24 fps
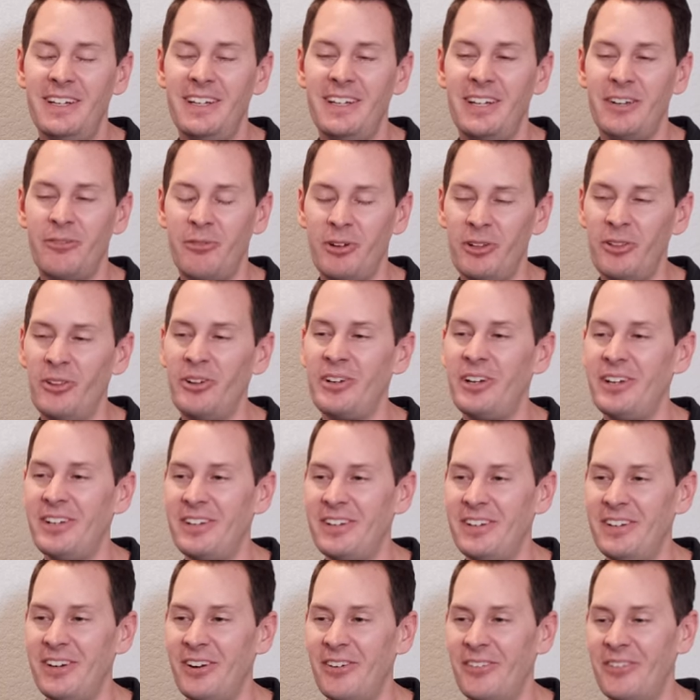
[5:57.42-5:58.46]
If we look
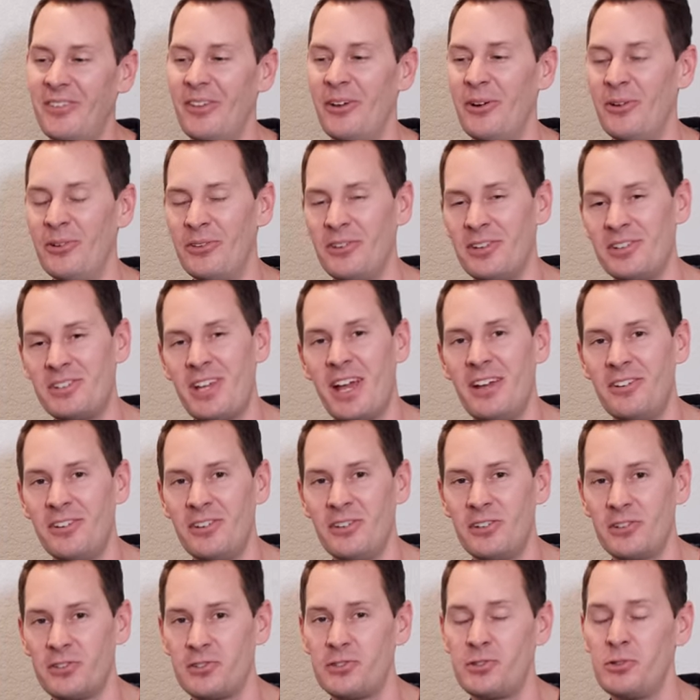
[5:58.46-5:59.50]
at, you know, those that tend
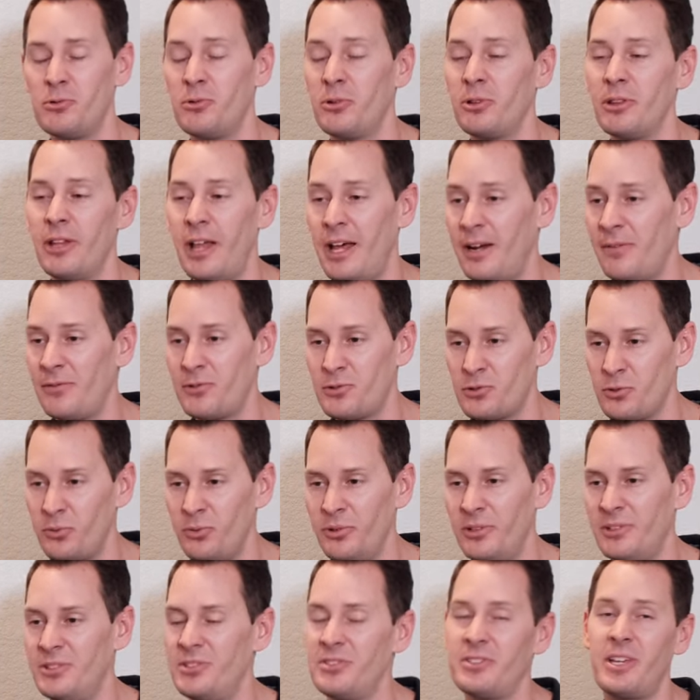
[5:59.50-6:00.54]
to just do a lot of
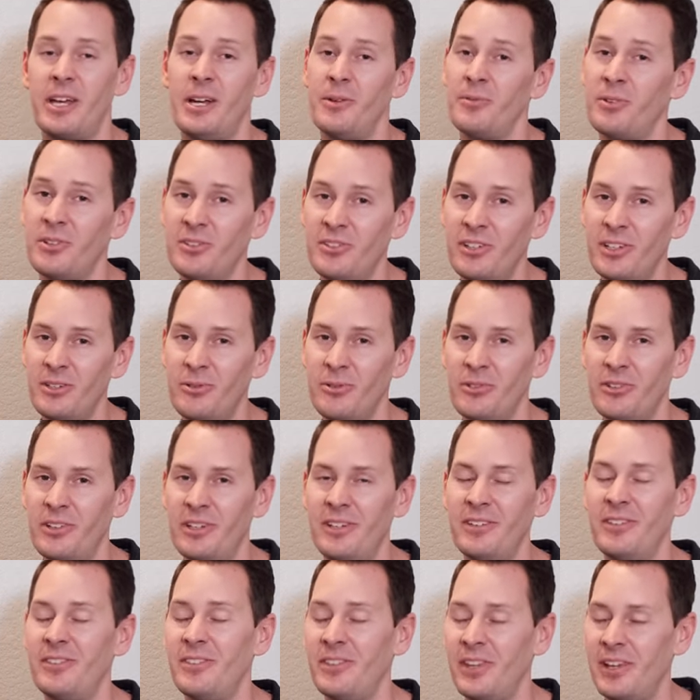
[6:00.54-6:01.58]
drooling just kind of
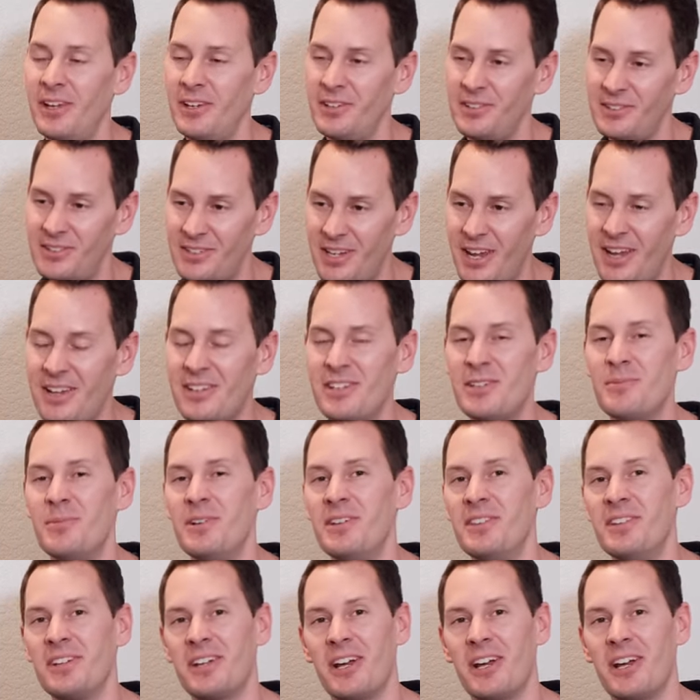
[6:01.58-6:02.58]
continuously, they tend to be the